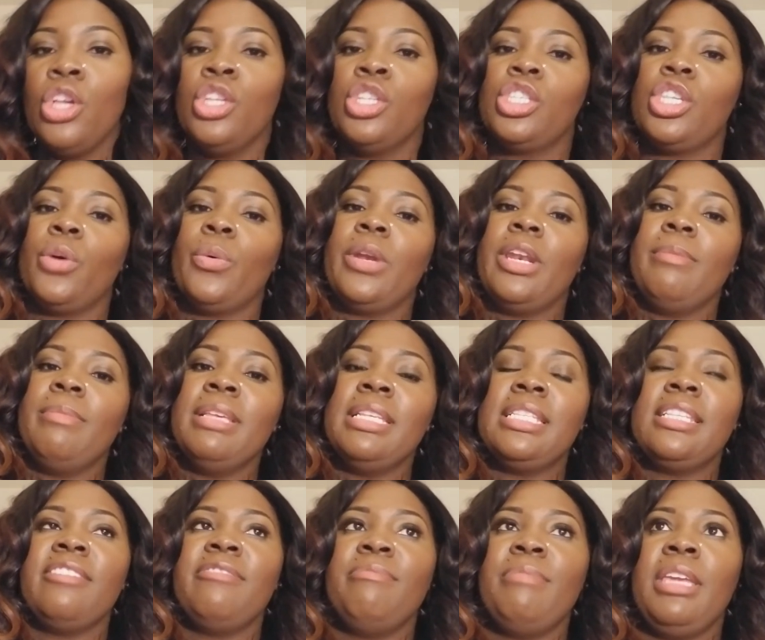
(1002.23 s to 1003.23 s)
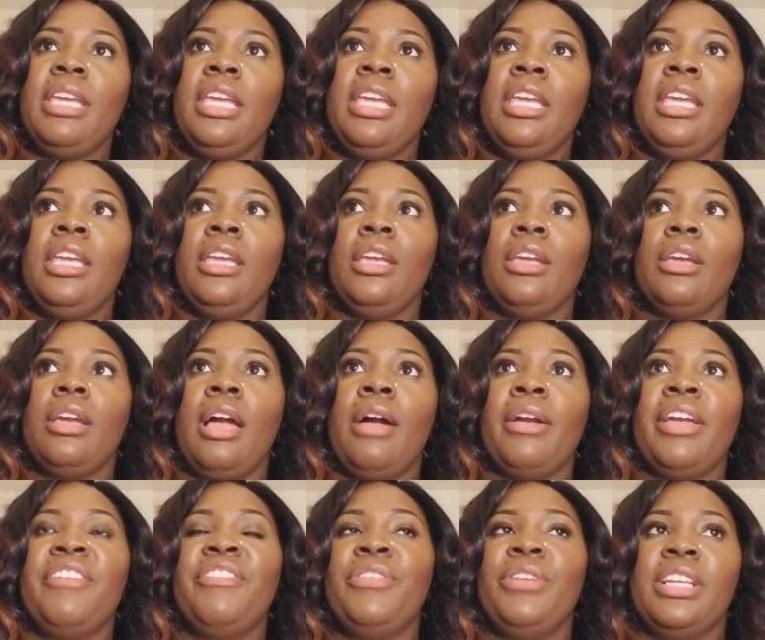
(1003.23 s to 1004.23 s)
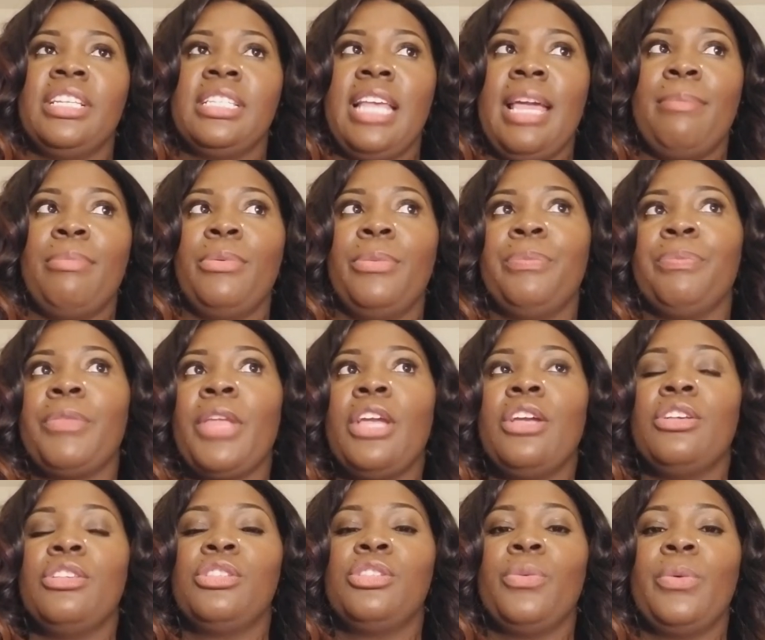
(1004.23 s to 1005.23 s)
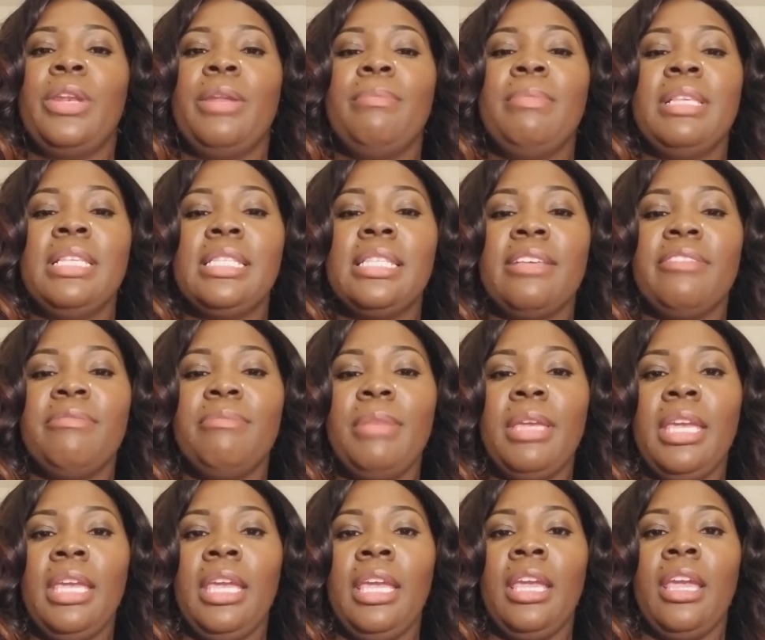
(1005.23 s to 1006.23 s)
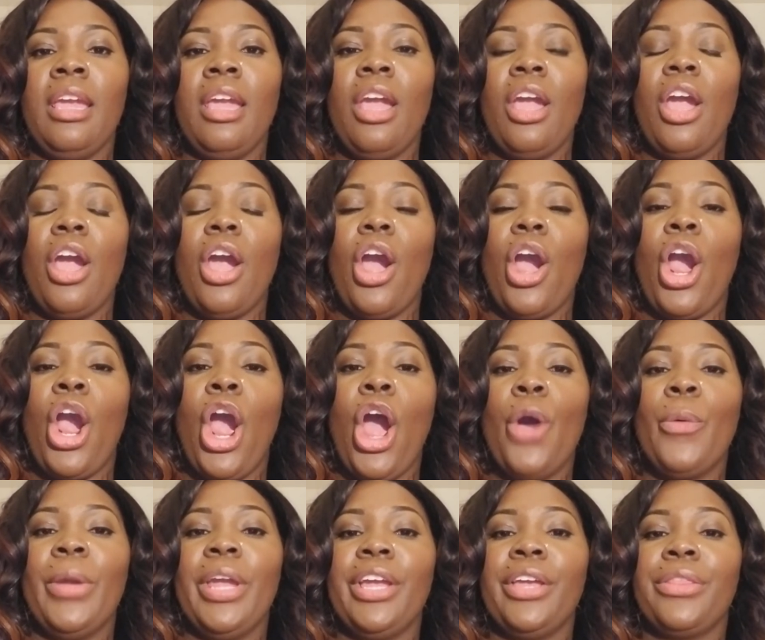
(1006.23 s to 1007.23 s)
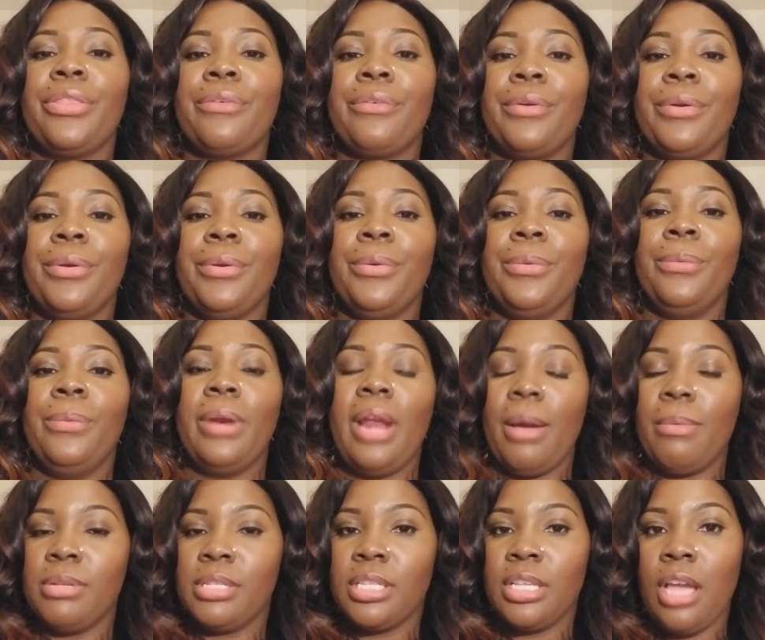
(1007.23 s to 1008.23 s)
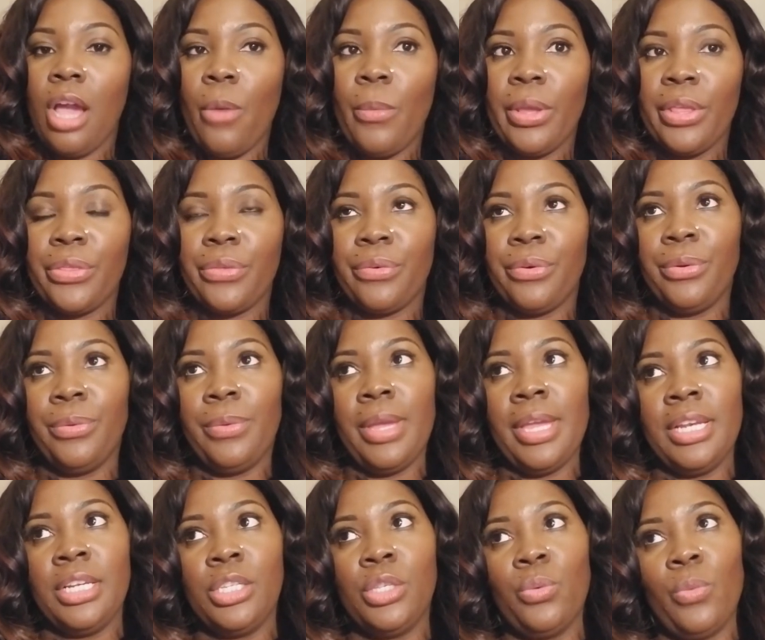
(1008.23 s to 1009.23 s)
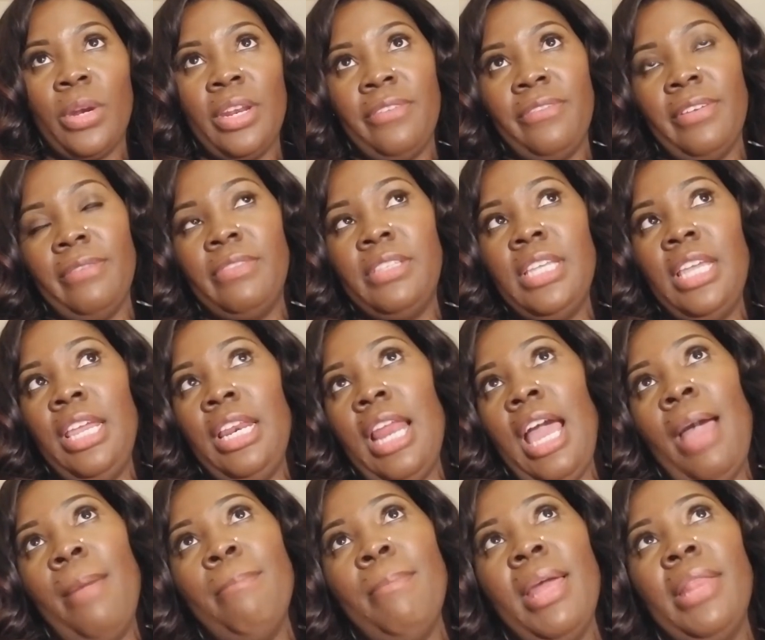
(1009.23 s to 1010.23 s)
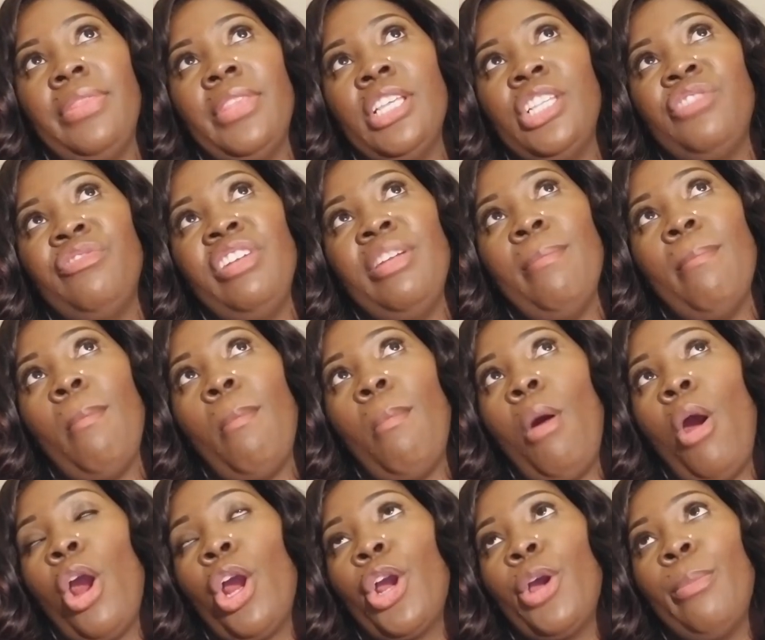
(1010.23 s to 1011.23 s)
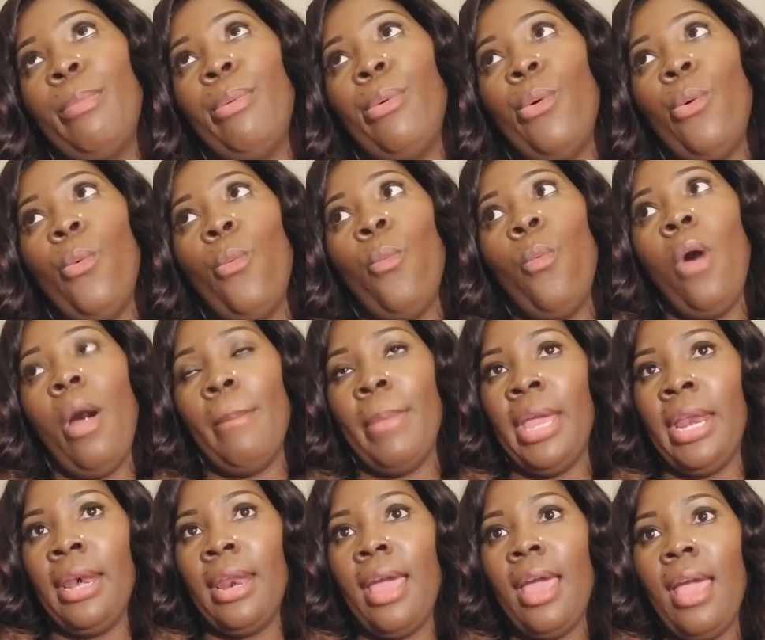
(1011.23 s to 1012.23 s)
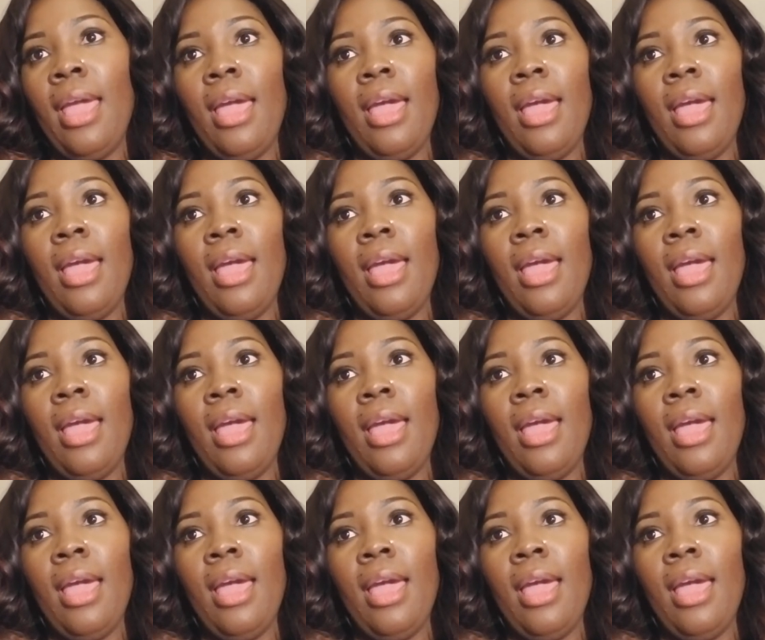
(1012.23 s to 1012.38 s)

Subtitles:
So in the midst of me, I'll give you an example. So in the midst of me going through what I was going through in 2015, I met this remarkable woman.